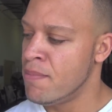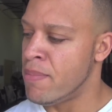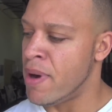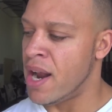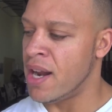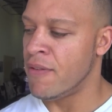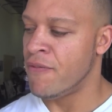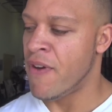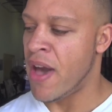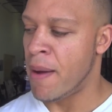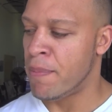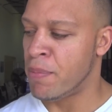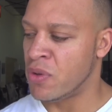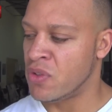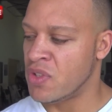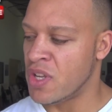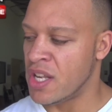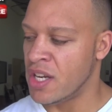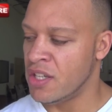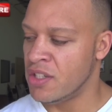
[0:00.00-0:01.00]
Body fat
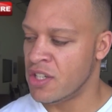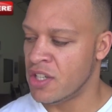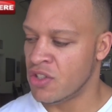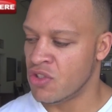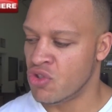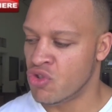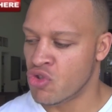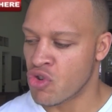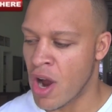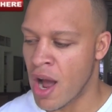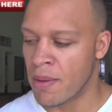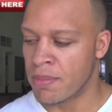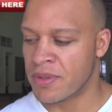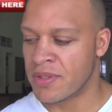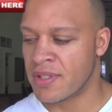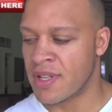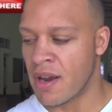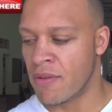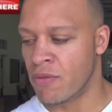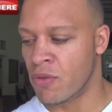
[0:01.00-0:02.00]
percentage has dropped
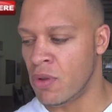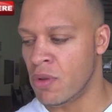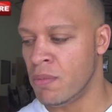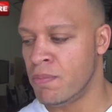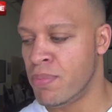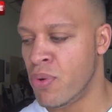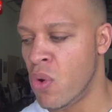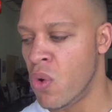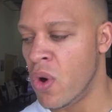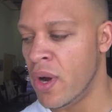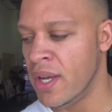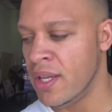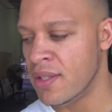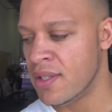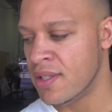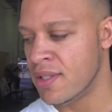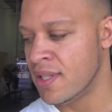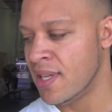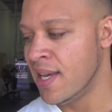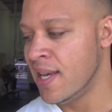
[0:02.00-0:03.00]
several
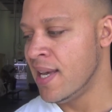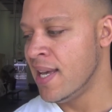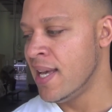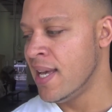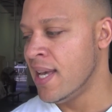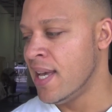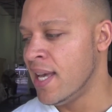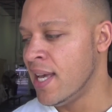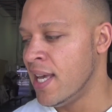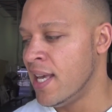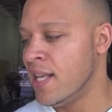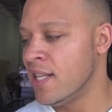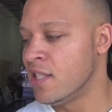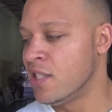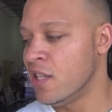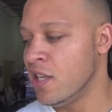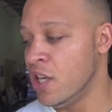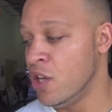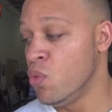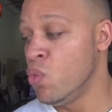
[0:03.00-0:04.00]
points.
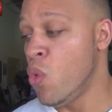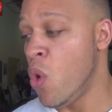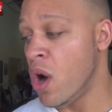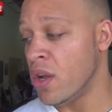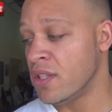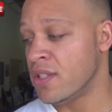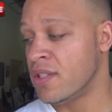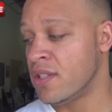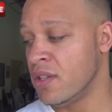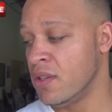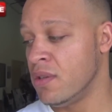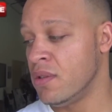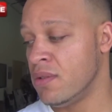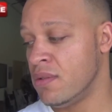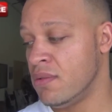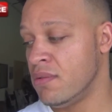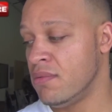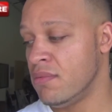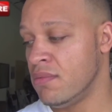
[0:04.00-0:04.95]
His he wants to